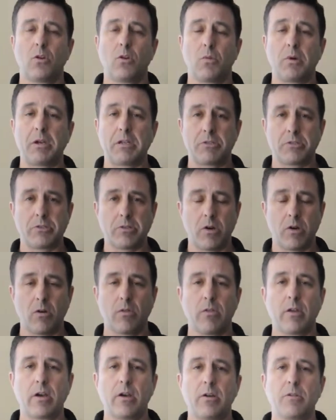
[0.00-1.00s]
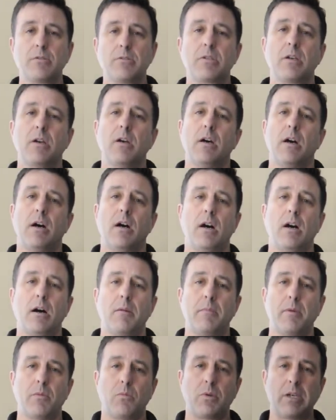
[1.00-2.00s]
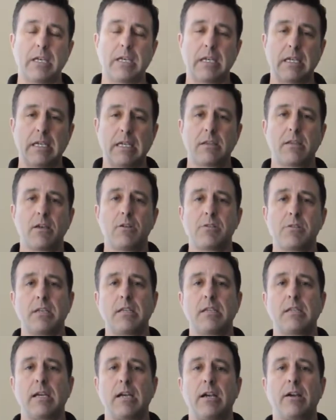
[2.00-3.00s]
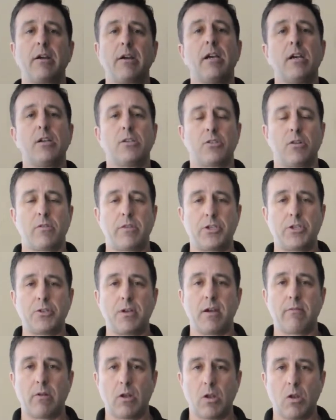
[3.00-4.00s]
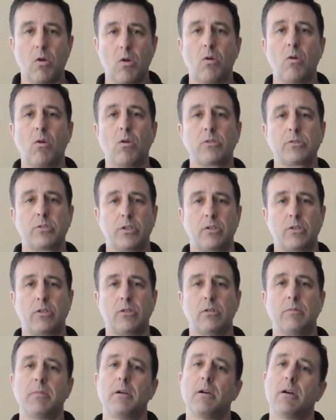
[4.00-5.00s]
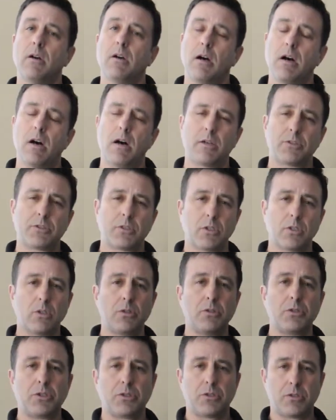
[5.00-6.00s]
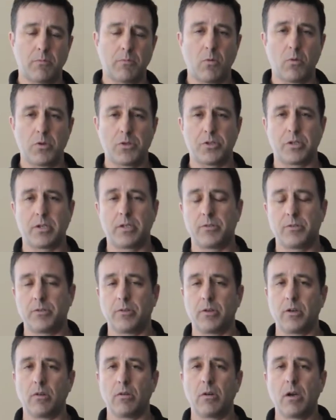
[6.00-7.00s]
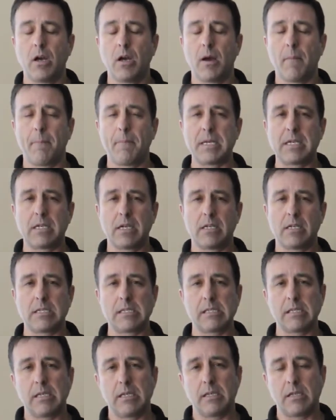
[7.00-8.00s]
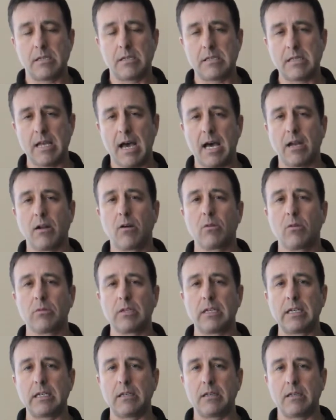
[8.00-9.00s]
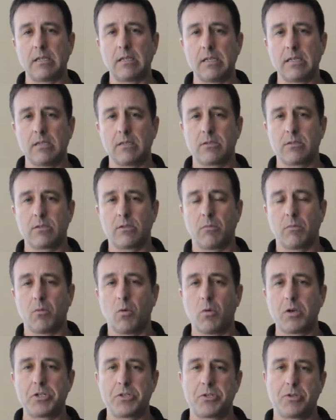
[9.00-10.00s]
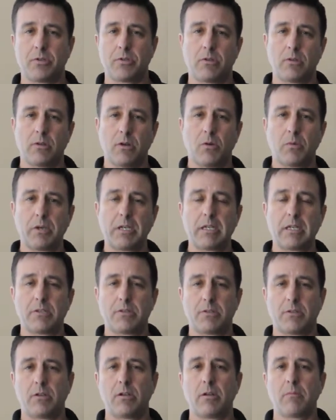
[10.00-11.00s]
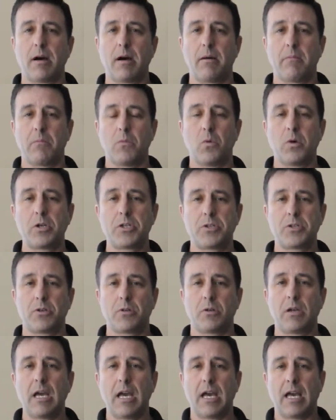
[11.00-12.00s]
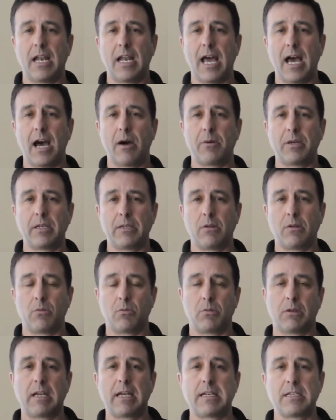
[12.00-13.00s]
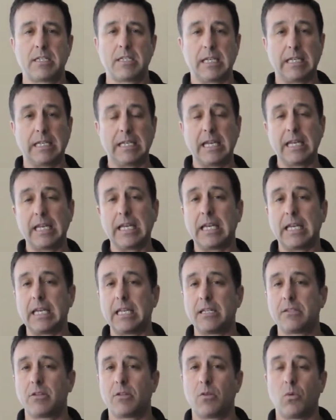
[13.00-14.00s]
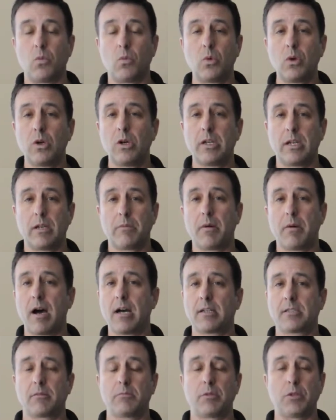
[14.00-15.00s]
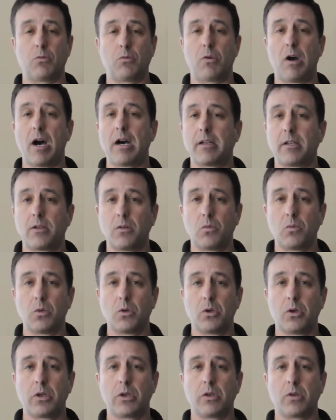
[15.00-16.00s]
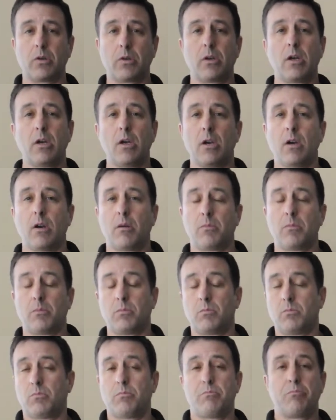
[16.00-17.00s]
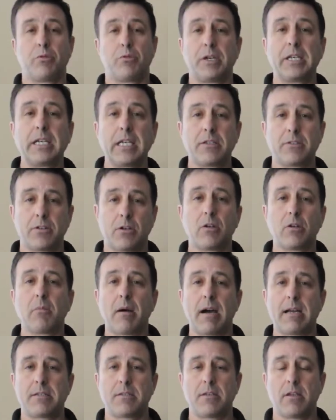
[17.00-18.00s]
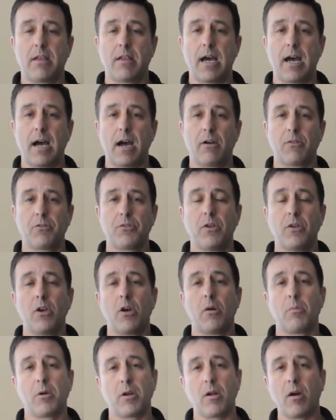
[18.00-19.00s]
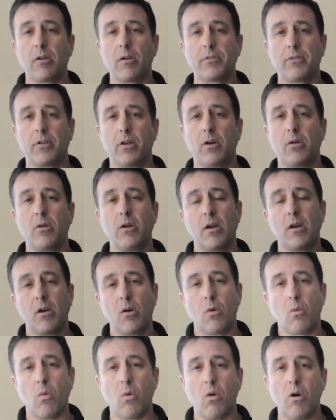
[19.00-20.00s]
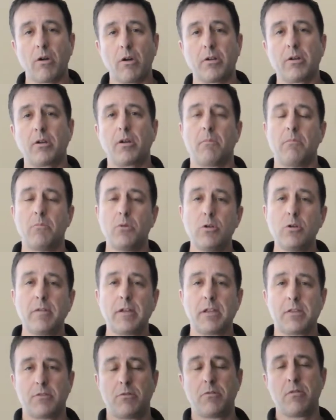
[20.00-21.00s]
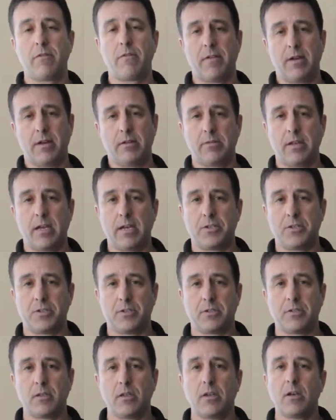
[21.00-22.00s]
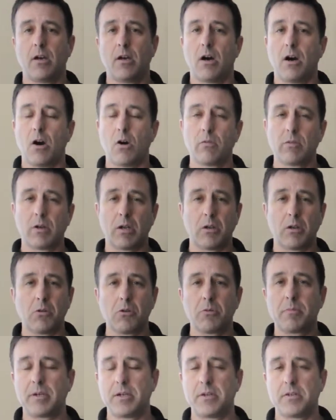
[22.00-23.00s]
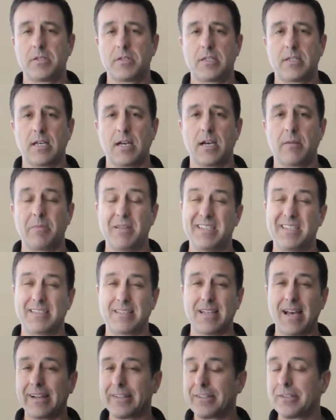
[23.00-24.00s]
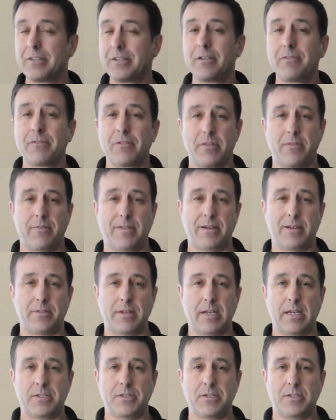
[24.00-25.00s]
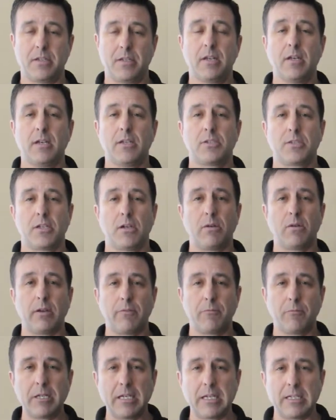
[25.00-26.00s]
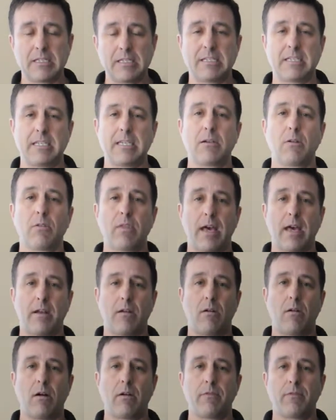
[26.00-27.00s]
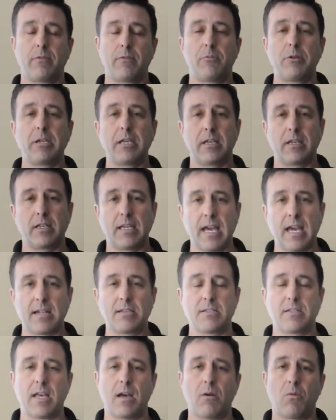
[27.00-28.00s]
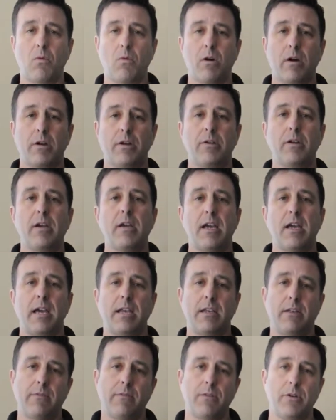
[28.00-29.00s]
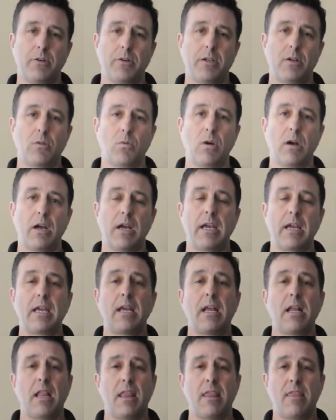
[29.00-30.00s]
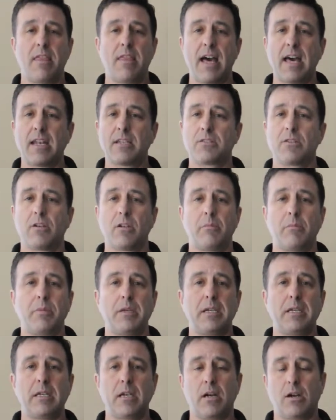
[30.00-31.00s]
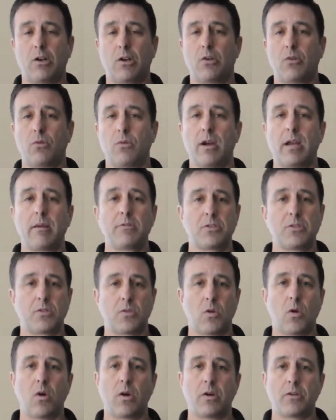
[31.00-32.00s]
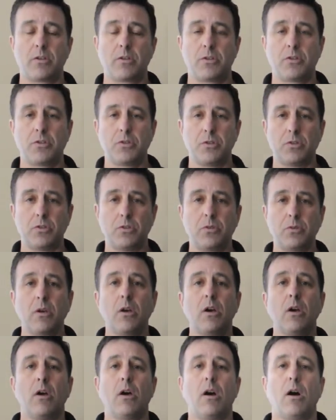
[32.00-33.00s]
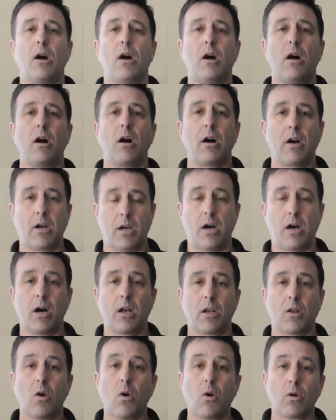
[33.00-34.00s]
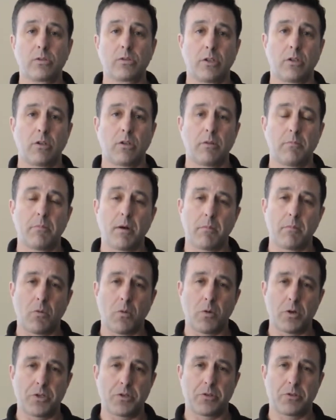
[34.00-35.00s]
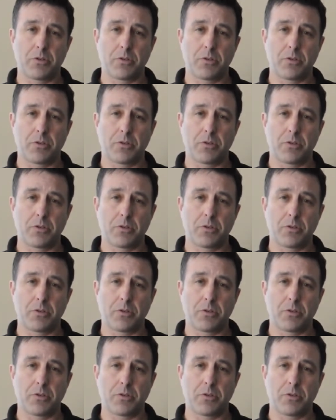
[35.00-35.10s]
We install those and we can get those in there so that you have a long-term solution to moisture control, because not only is the moisture, are we concerned about moisture and how it relates to getting into the wood and possibly rotting the wood or bringing termites to the house, but also water moving through the foundation over long periods of time is not good for the foundation. So if we can seal that off, if we can catch that water and divert it away, that is going to be a great start to a long-term moisture